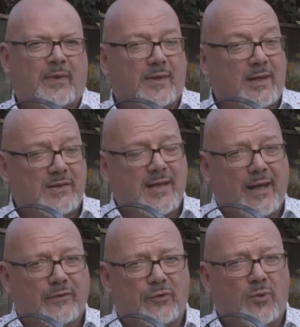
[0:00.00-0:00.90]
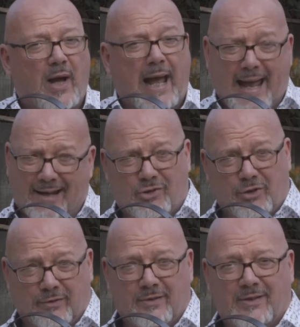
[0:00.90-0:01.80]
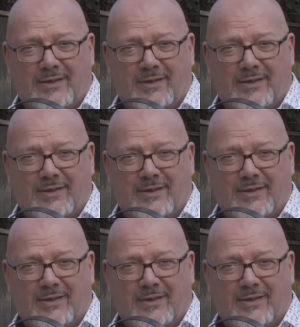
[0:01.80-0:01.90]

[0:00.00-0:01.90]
They stand for action,